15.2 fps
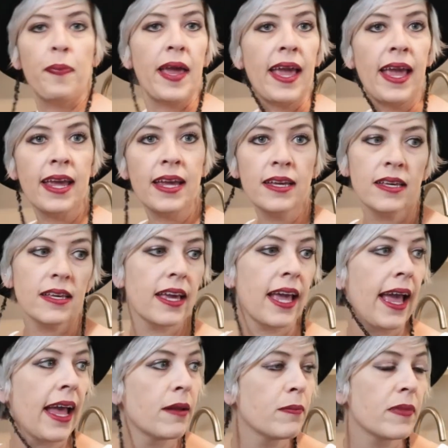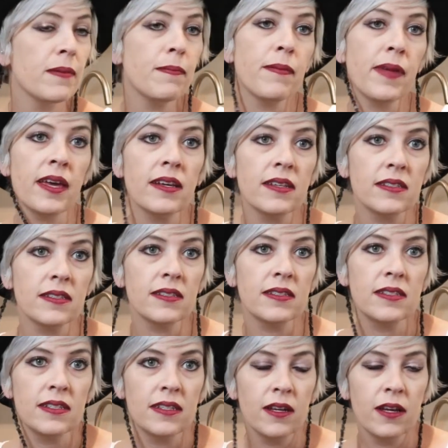paint can be
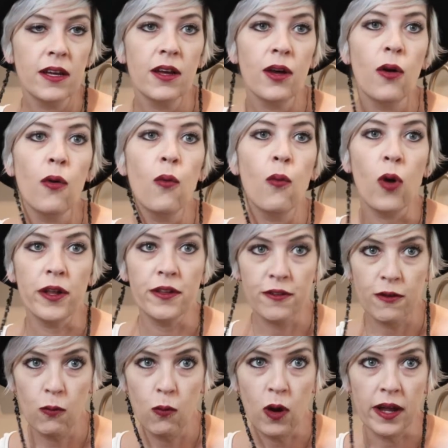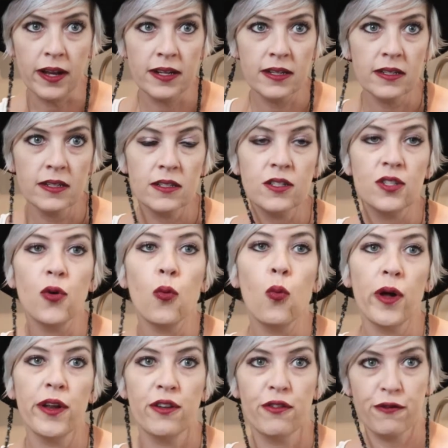mixed 1:1 to
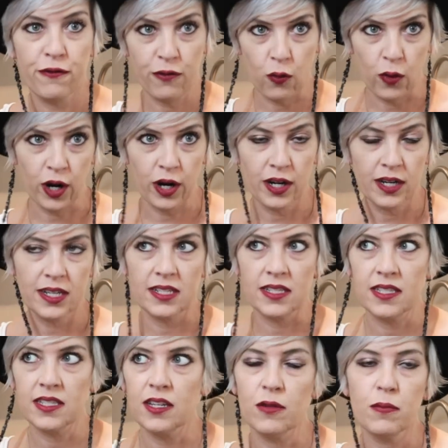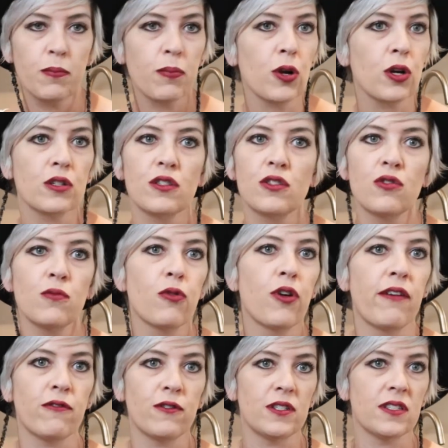1:4. It's a personal
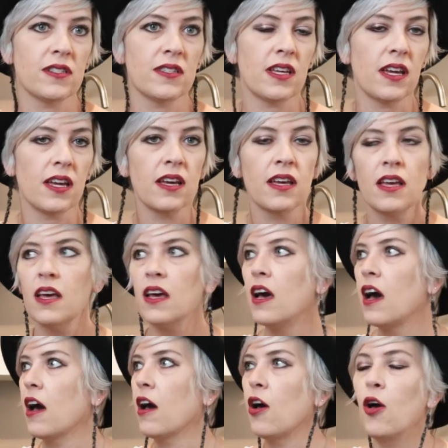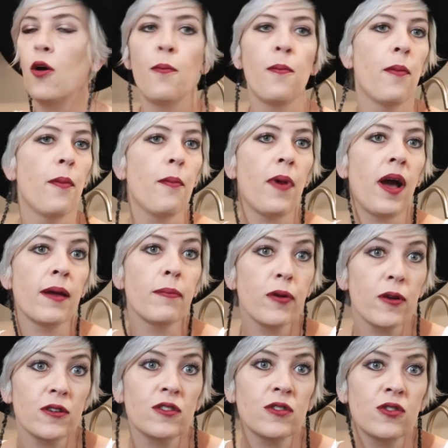preference thing. My
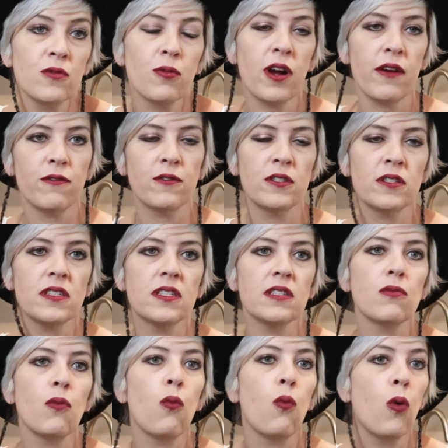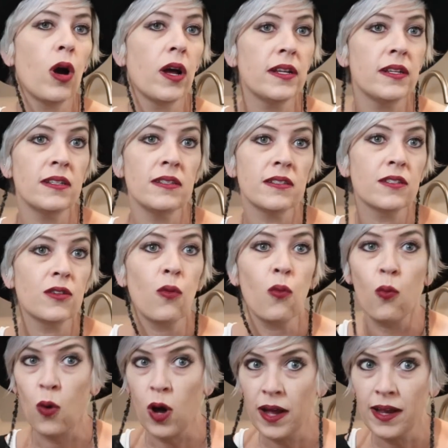personal preference is
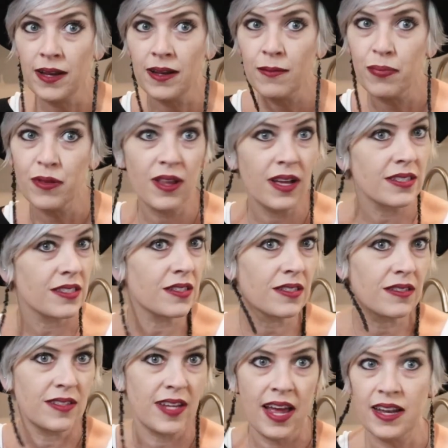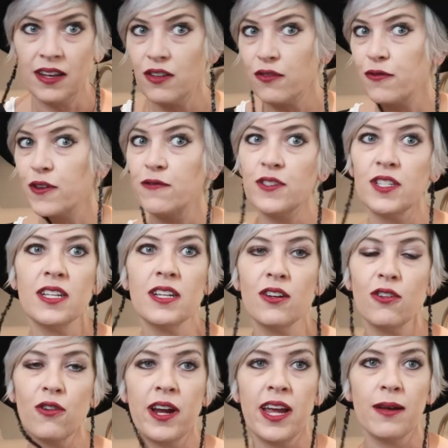1:1 plus 10 to
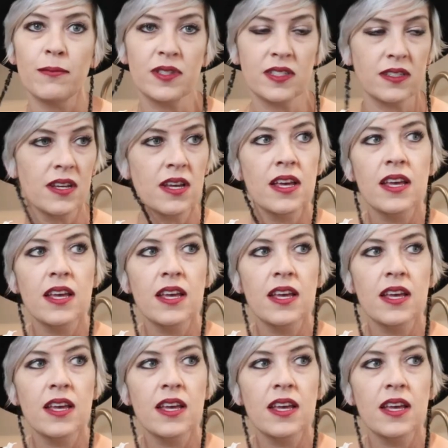15 grams.